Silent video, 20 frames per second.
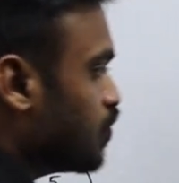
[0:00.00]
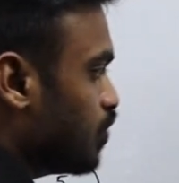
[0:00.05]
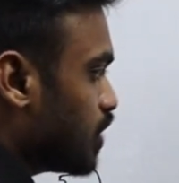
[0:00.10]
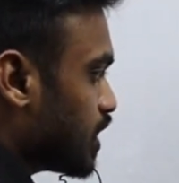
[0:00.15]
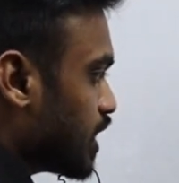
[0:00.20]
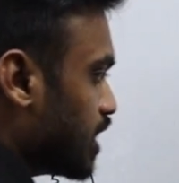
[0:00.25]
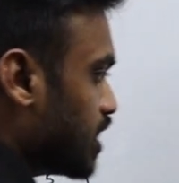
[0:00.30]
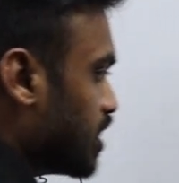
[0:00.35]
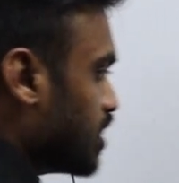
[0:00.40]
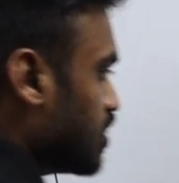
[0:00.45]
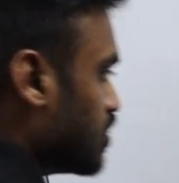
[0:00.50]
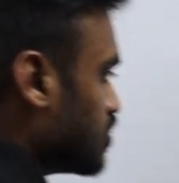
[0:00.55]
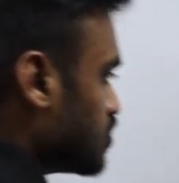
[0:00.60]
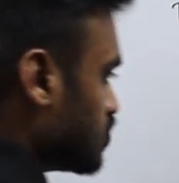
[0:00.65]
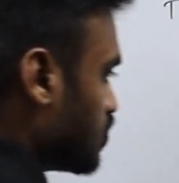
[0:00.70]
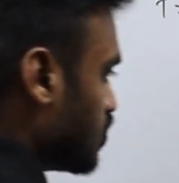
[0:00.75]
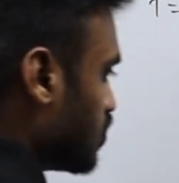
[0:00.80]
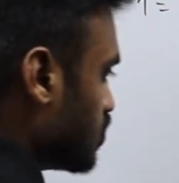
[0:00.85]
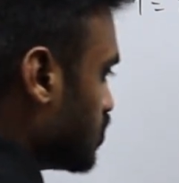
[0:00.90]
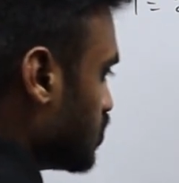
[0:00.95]
Okay,
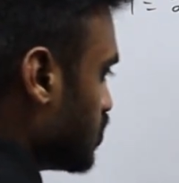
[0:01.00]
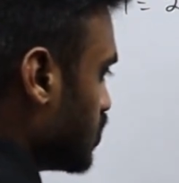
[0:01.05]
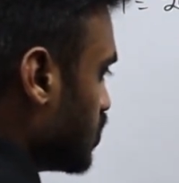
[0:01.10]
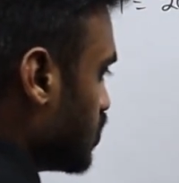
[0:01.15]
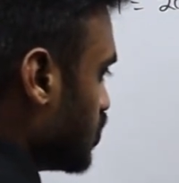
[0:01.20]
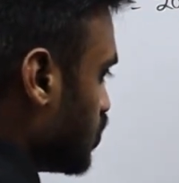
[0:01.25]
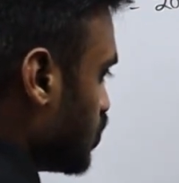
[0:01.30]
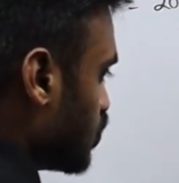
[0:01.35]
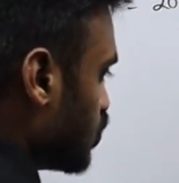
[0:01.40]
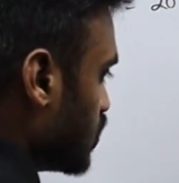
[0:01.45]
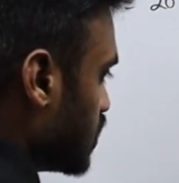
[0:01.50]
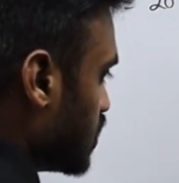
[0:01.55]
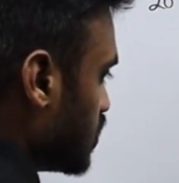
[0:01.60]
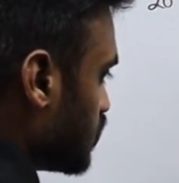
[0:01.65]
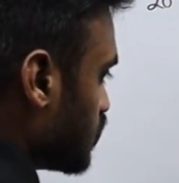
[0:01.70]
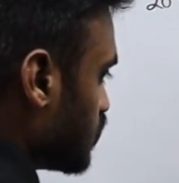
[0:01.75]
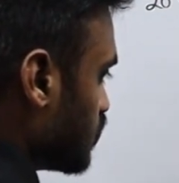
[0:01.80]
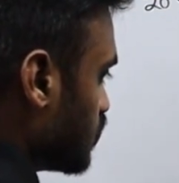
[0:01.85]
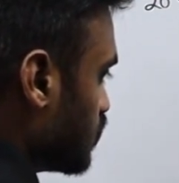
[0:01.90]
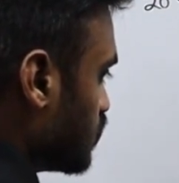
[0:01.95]
so 2
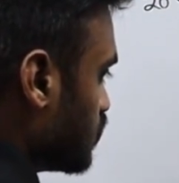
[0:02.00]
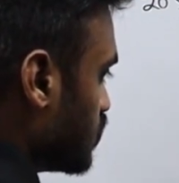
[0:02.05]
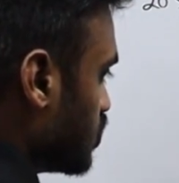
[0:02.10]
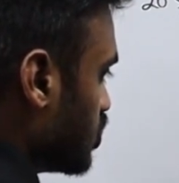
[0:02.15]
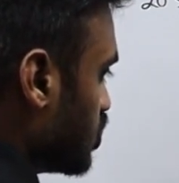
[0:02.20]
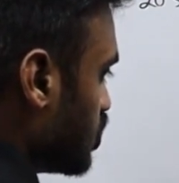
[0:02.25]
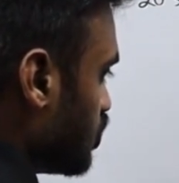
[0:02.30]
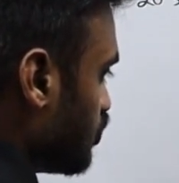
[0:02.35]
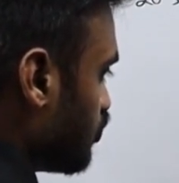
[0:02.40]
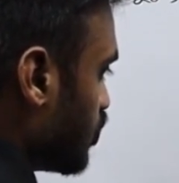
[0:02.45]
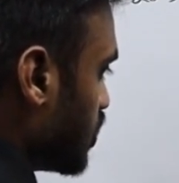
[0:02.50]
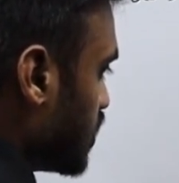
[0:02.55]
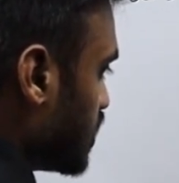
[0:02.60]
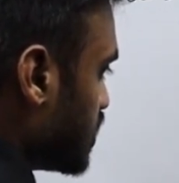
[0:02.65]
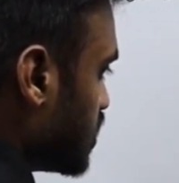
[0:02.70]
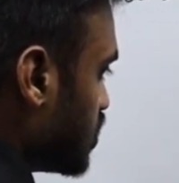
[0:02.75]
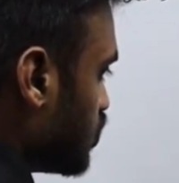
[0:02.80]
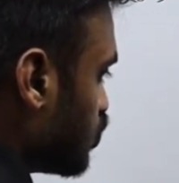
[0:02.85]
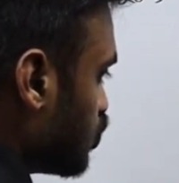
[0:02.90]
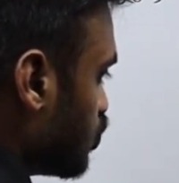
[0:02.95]
into
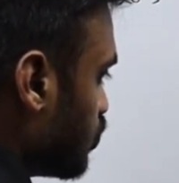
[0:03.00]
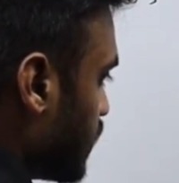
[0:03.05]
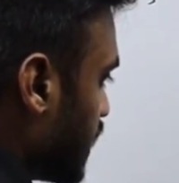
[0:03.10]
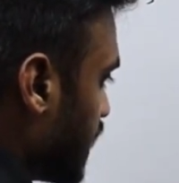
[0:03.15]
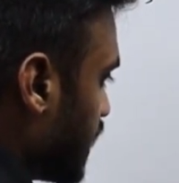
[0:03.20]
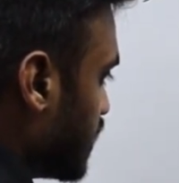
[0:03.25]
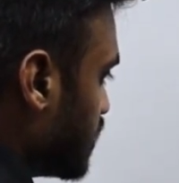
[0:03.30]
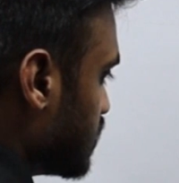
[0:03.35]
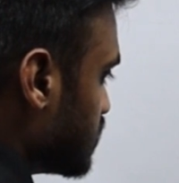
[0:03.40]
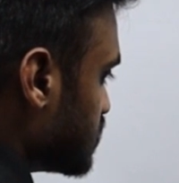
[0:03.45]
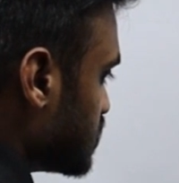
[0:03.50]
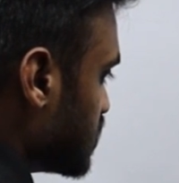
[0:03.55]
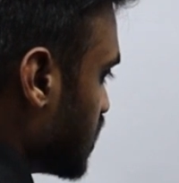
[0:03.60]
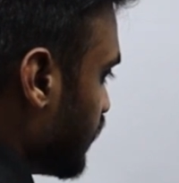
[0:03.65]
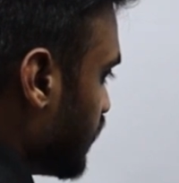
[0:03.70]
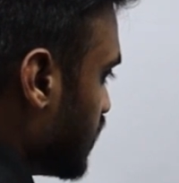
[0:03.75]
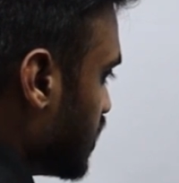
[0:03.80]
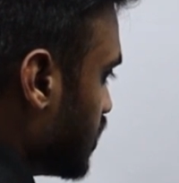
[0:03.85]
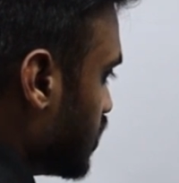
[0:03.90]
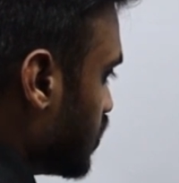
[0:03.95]
22 by
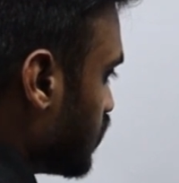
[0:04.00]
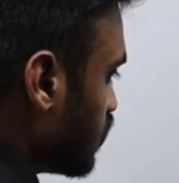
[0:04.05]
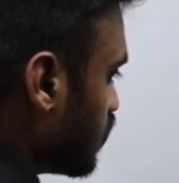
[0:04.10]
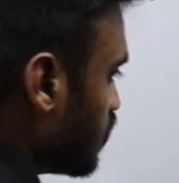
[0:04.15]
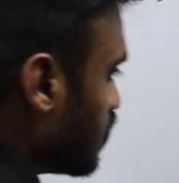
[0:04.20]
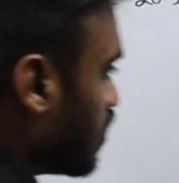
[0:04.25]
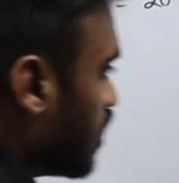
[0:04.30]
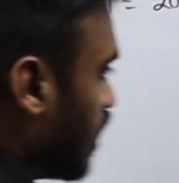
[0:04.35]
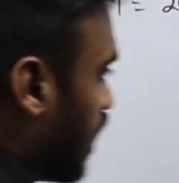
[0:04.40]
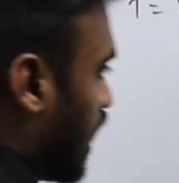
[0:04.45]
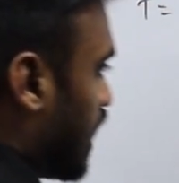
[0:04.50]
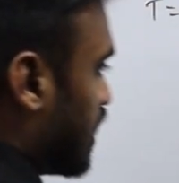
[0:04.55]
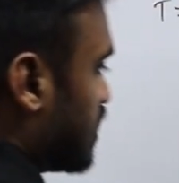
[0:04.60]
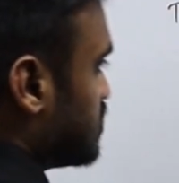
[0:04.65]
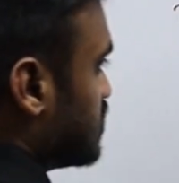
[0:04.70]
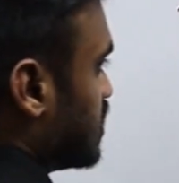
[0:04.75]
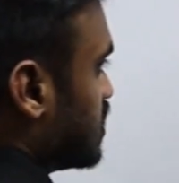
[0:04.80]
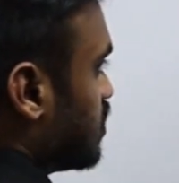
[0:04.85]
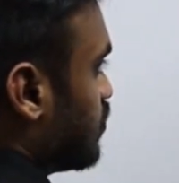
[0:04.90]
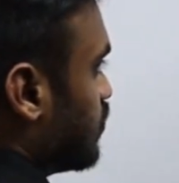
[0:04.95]
7 into r
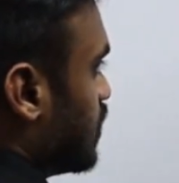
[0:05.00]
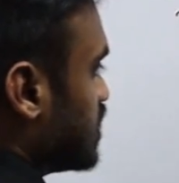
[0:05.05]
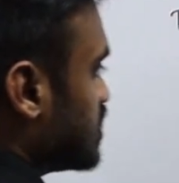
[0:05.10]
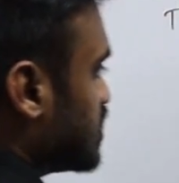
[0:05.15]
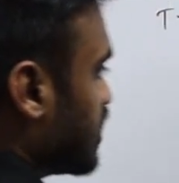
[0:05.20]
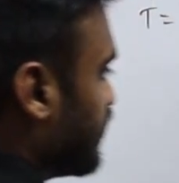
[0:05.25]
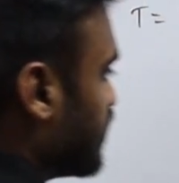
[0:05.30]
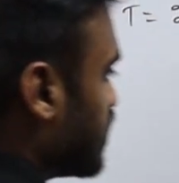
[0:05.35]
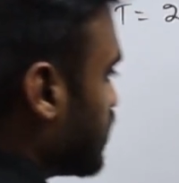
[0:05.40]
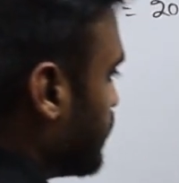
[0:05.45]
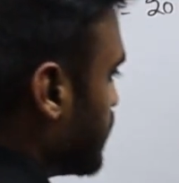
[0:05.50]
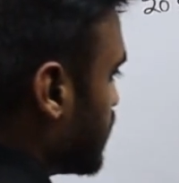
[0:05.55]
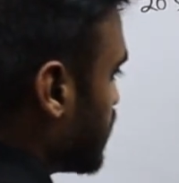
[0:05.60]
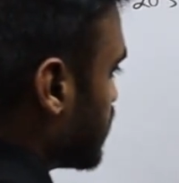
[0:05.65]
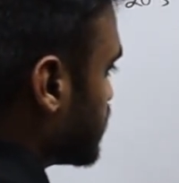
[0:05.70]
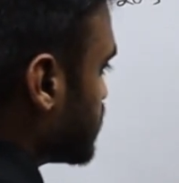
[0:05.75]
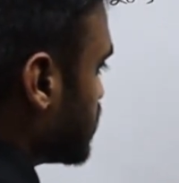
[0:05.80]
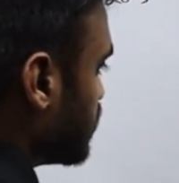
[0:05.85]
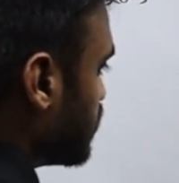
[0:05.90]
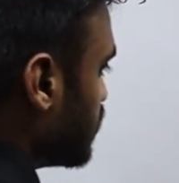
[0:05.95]
is nothing but 70
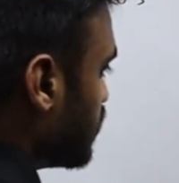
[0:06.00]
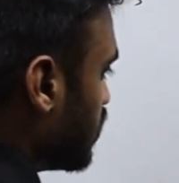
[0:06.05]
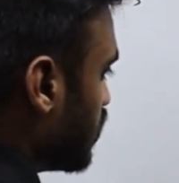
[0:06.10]
meters.